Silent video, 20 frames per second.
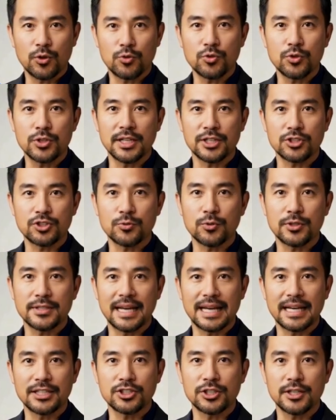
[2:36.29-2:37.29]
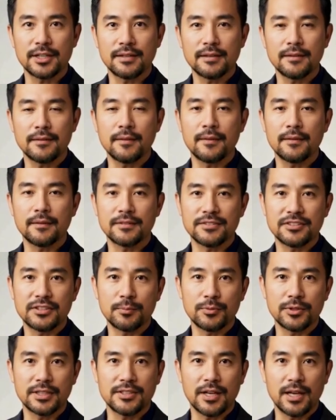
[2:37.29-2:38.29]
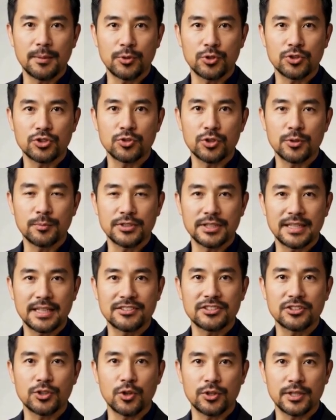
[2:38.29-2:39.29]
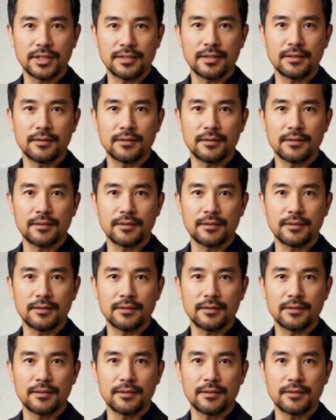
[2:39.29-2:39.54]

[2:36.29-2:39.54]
and see what happens. Our digital workbench, if you will.